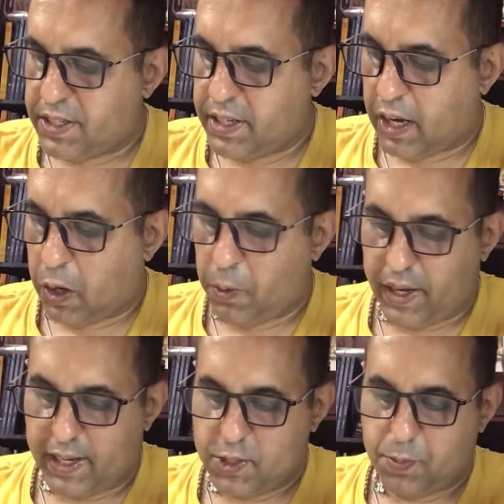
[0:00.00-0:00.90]
now
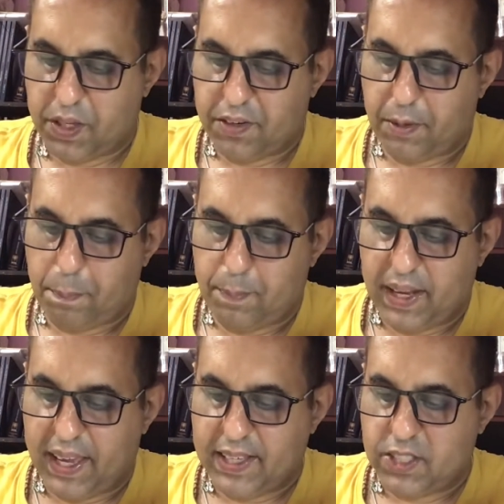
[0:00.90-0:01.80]
has been
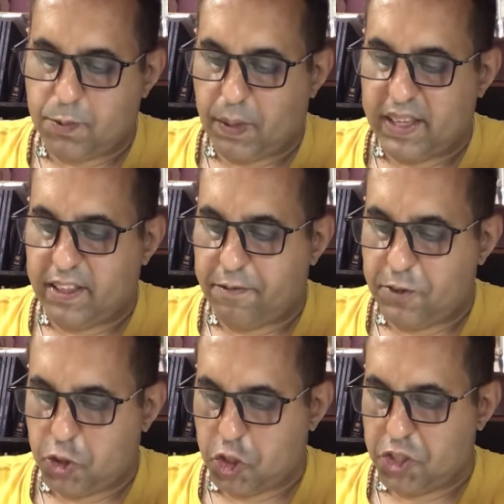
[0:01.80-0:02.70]
replaced by the
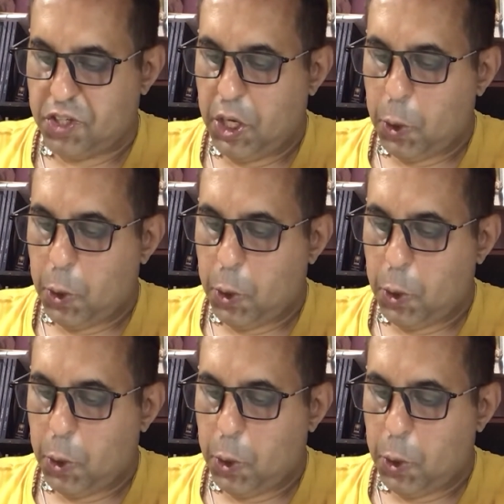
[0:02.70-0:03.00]
vision